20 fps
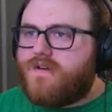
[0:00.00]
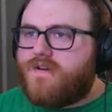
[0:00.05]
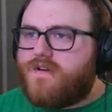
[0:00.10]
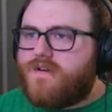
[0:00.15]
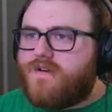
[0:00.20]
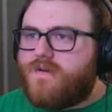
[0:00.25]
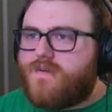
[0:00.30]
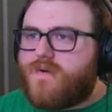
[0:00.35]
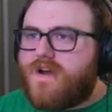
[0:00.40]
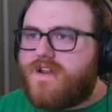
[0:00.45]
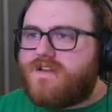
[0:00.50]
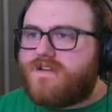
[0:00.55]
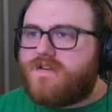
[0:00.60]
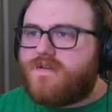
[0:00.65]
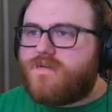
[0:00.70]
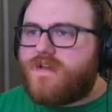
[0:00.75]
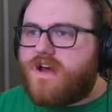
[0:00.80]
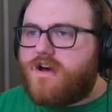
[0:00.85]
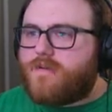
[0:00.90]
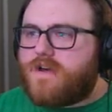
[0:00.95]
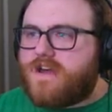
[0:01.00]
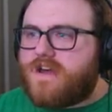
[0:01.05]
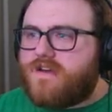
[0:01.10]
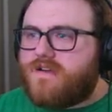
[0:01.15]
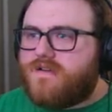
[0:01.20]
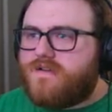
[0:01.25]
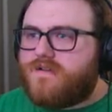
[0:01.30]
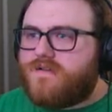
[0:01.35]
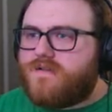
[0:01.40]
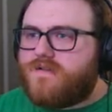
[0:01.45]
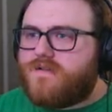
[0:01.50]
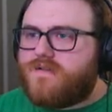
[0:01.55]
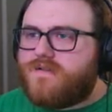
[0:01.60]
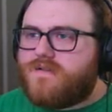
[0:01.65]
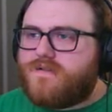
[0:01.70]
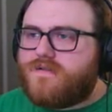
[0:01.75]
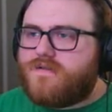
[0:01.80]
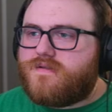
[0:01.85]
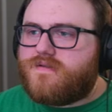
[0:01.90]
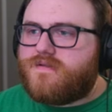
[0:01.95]
Why didn't you tell me?
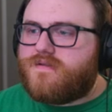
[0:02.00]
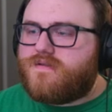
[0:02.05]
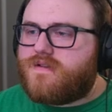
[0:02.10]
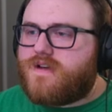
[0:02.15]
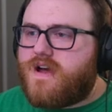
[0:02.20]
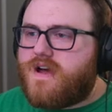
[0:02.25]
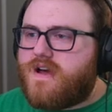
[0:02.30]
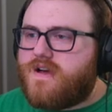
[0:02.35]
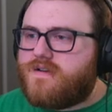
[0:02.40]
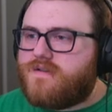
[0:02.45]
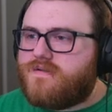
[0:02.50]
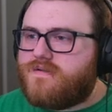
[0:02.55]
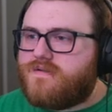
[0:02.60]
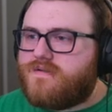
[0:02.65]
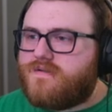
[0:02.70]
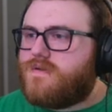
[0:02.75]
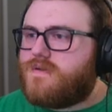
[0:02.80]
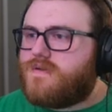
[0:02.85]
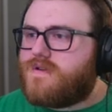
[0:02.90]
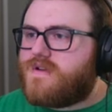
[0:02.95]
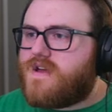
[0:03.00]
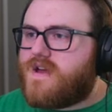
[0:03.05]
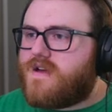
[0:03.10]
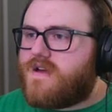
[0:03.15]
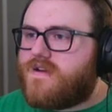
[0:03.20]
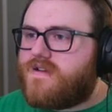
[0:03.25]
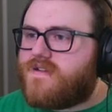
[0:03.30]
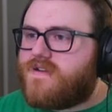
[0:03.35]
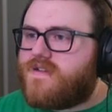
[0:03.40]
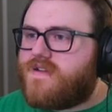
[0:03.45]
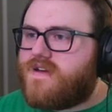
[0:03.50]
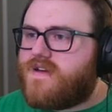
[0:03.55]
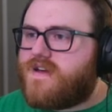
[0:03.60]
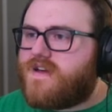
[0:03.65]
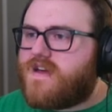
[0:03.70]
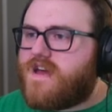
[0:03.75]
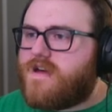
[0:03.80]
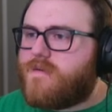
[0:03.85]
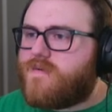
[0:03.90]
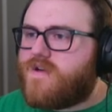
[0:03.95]
Huh? Yeah, because I think it
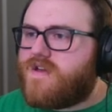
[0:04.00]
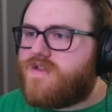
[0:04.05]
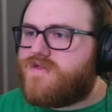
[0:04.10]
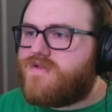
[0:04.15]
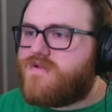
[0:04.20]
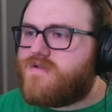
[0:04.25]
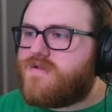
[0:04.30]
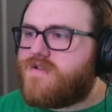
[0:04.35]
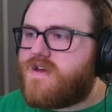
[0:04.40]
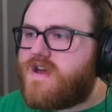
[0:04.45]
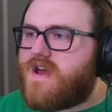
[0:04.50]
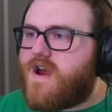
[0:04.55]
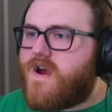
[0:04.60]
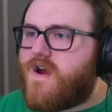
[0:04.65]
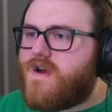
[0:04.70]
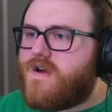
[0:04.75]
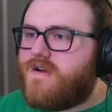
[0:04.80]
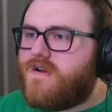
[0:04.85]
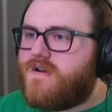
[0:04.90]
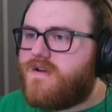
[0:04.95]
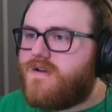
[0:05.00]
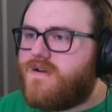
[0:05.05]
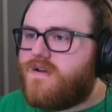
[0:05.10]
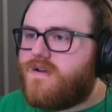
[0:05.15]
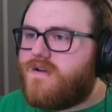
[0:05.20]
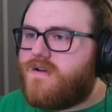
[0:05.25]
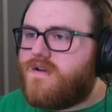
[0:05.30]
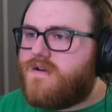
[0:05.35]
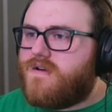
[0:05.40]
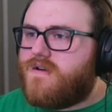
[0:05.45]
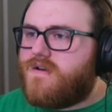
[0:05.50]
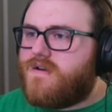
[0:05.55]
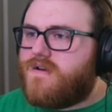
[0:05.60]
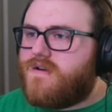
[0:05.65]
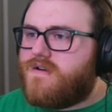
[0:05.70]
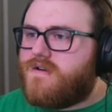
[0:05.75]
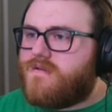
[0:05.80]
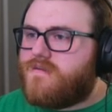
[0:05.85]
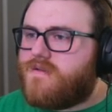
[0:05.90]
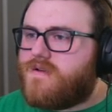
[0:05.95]
came in through there.
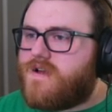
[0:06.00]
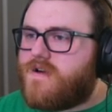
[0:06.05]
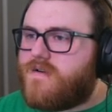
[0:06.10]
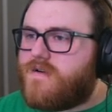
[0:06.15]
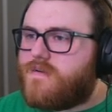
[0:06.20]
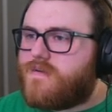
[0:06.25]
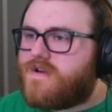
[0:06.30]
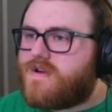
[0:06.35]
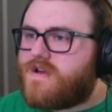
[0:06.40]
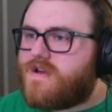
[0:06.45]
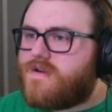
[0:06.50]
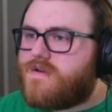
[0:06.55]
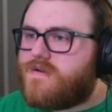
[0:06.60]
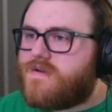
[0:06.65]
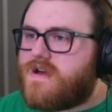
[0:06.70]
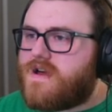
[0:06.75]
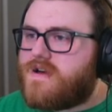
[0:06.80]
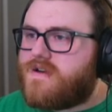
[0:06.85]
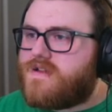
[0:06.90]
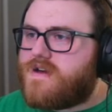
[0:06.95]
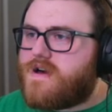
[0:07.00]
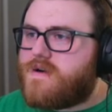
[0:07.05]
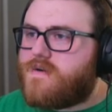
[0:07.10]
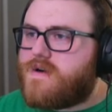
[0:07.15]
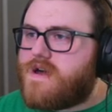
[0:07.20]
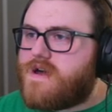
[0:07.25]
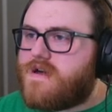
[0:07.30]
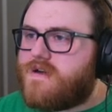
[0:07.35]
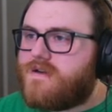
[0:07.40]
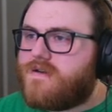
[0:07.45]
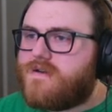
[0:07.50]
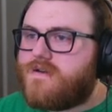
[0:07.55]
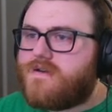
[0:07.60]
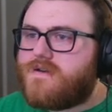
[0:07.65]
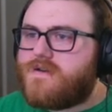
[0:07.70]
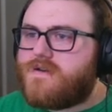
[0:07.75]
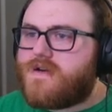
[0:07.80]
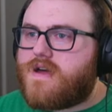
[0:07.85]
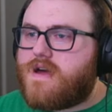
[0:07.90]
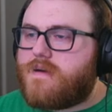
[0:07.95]
Now I want to go down that way.
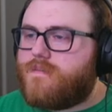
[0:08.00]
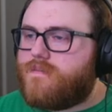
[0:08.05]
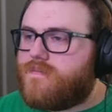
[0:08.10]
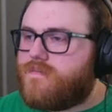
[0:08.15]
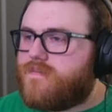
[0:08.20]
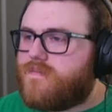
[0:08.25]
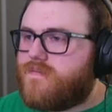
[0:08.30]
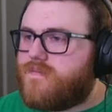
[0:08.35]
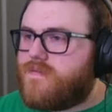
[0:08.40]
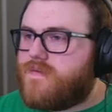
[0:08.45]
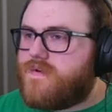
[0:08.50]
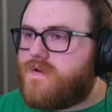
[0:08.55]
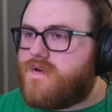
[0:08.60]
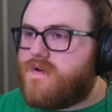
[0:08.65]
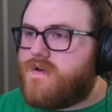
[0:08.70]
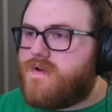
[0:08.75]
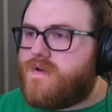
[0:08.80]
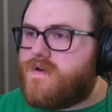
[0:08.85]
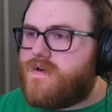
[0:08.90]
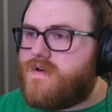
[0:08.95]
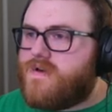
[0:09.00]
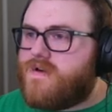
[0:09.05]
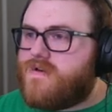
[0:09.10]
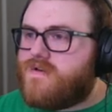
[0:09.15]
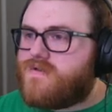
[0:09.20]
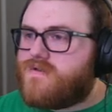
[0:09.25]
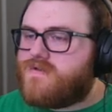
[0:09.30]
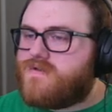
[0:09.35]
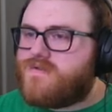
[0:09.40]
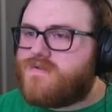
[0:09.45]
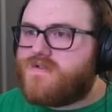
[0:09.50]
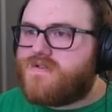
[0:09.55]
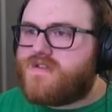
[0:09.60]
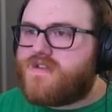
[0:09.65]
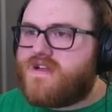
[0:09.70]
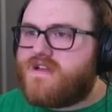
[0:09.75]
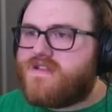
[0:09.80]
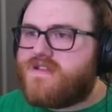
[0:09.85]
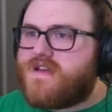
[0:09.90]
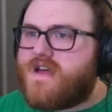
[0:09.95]
Okay. So just
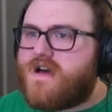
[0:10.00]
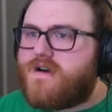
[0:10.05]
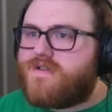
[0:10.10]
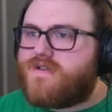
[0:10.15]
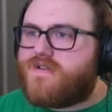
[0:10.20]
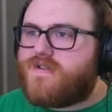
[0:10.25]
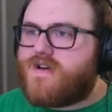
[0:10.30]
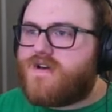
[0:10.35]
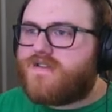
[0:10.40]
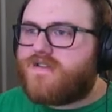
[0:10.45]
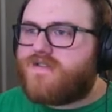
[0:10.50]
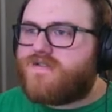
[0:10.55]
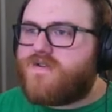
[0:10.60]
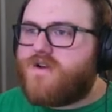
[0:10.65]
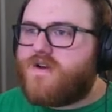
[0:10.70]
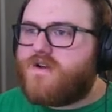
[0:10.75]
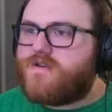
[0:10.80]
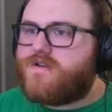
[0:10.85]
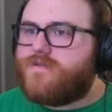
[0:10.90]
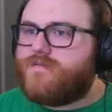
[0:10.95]
head south along this road.